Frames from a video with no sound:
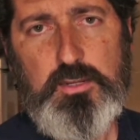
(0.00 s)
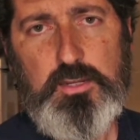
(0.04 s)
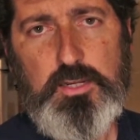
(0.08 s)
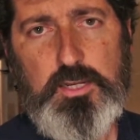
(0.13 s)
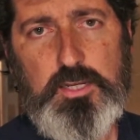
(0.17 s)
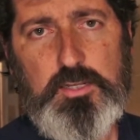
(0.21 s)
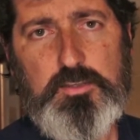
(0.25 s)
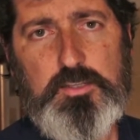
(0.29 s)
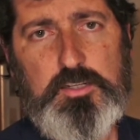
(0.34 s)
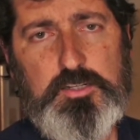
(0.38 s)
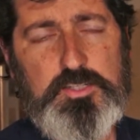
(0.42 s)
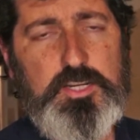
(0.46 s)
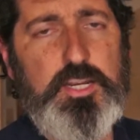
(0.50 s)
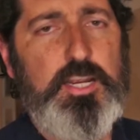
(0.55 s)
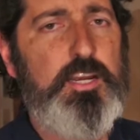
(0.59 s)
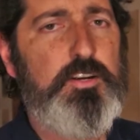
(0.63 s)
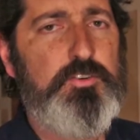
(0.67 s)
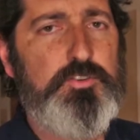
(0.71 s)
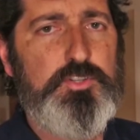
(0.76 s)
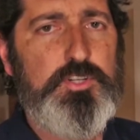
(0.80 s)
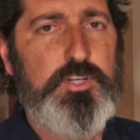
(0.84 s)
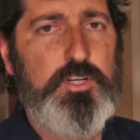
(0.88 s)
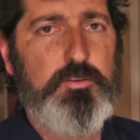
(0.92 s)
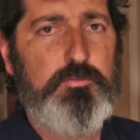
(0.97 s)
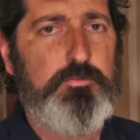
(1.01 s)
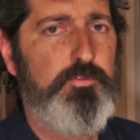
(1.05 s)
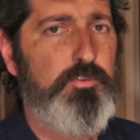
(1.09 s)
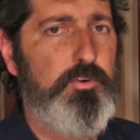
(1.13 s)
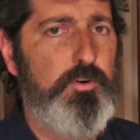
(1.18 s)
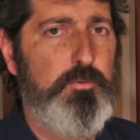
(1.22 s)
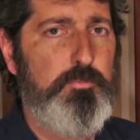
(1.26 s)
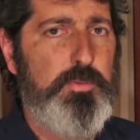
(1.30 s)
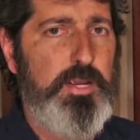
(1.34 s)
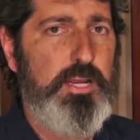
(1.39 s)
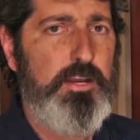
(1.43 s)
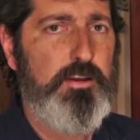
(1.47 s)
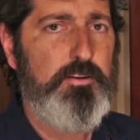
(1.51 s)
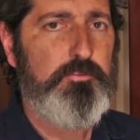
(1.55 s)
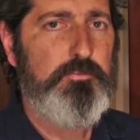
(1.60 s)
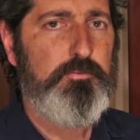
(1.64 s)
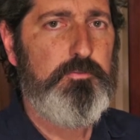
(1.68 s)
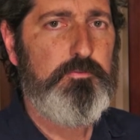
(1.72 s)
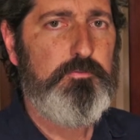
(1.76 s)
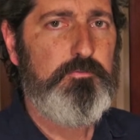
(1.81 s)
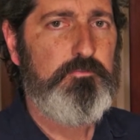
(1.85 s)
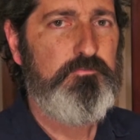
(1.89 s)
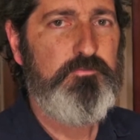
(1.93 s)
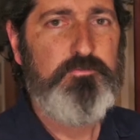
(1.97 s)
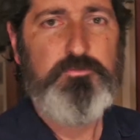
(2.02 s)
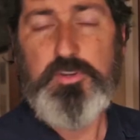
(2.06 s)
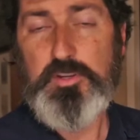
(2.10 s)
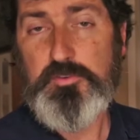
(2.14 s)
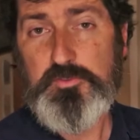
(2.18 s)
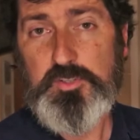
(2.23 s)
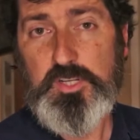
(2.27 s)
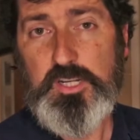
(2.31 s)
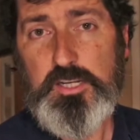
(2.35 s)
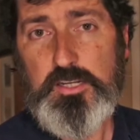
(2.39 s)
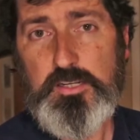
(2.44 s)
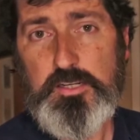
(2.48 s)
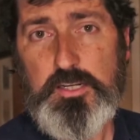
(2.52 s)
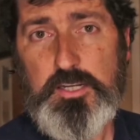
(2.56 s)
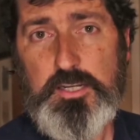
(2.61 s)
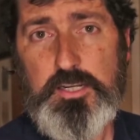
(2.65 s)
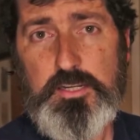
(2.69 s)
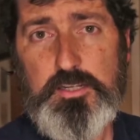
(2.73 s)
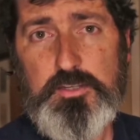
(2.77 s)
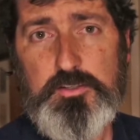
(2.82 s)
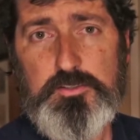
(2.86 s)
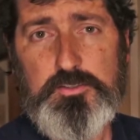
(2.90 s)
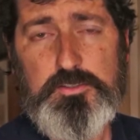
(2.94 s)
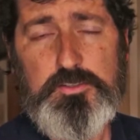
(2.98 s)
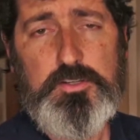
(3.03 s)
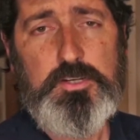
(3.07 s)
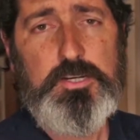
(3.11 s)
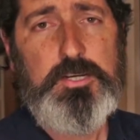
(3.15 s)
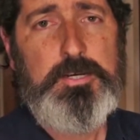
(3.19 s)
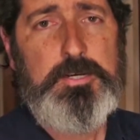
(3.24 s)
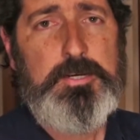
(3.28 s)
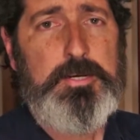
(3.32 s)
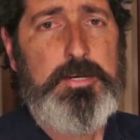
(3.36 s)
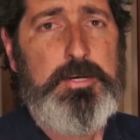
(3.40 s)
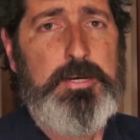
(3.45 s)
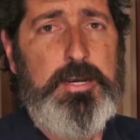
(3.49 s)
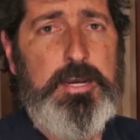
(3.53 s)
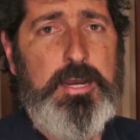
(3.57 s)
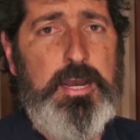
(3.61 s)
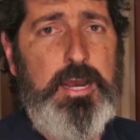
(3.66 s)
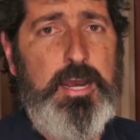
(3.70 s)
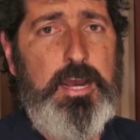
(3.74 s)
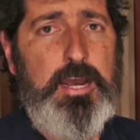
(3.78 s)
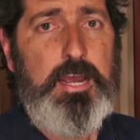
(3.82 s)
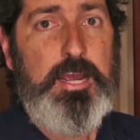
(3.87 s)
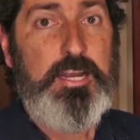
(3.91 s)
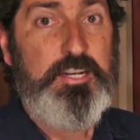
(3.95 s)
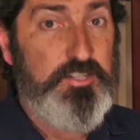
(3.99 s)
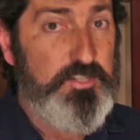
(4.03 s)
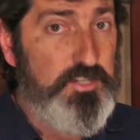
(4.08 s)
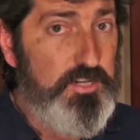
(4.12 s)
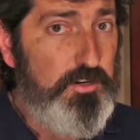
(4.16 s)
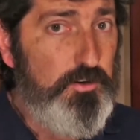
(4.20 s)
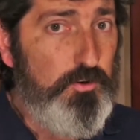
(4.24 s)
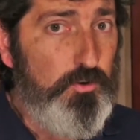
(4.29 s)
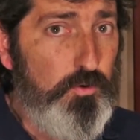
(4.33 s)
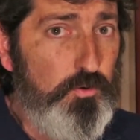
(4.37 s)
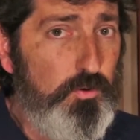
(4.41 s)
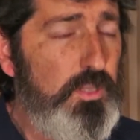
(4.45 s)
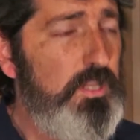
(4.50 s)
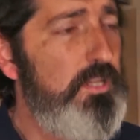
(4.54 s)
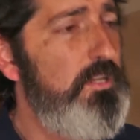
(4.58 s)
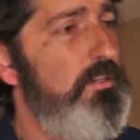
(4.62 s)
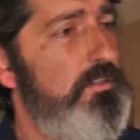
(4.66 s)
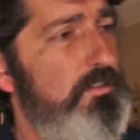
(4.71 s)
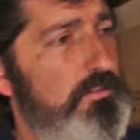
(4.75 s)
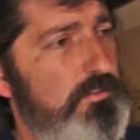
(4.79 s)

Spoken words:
in the township for about 15 years until